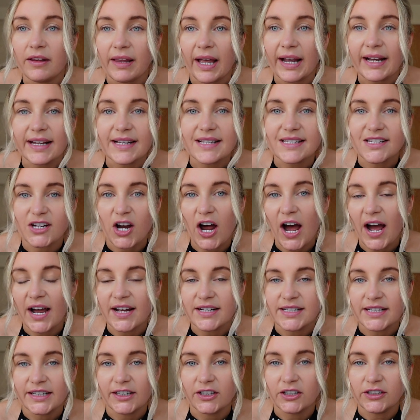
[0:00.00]
Like, it's not
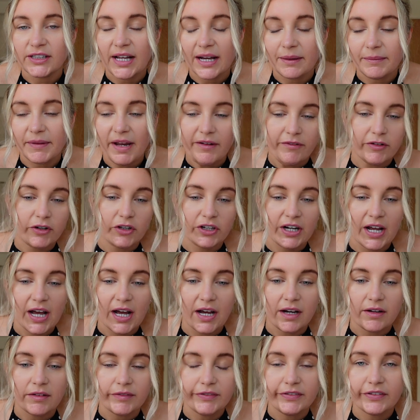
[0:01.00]
ideal. I'm never gonna
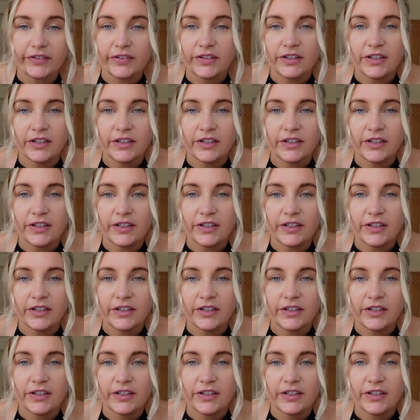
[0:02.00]
have